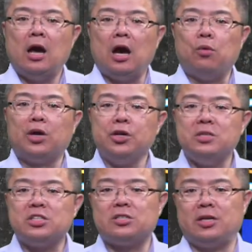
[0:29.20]
Our
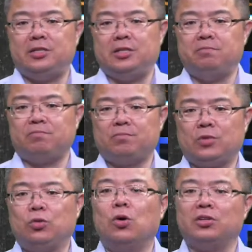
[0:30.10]
human society,
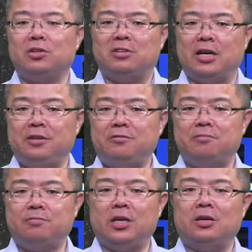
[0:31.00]
quality of life,
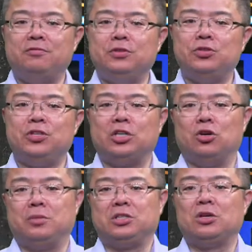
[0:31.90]
and future
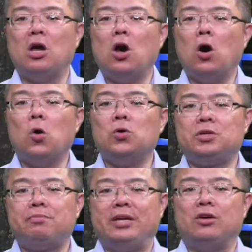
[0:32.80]
economics all
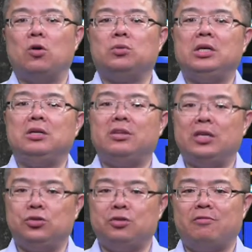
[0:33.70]
depend on the
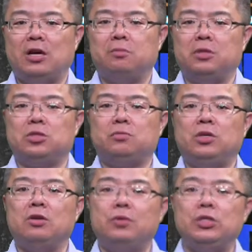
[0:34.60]
natural environment
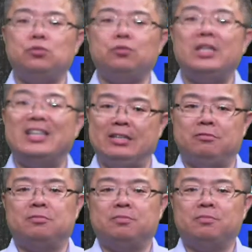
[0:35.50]
in which we
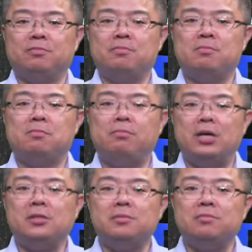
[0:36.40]
live.
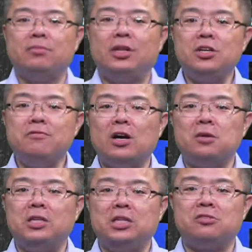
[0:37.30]
But that
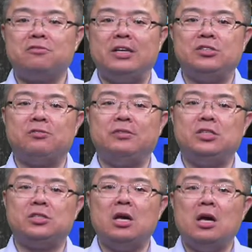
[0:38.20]
environment is faced
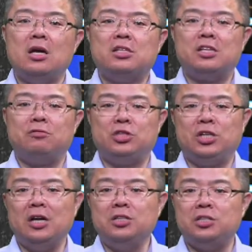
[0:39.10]
with several
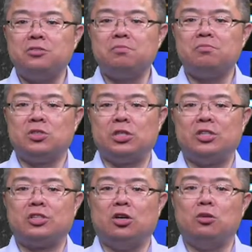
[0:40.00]
challenges, such
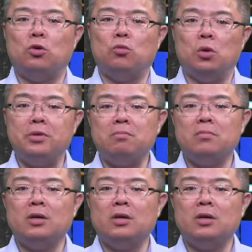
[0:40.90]
as global warming,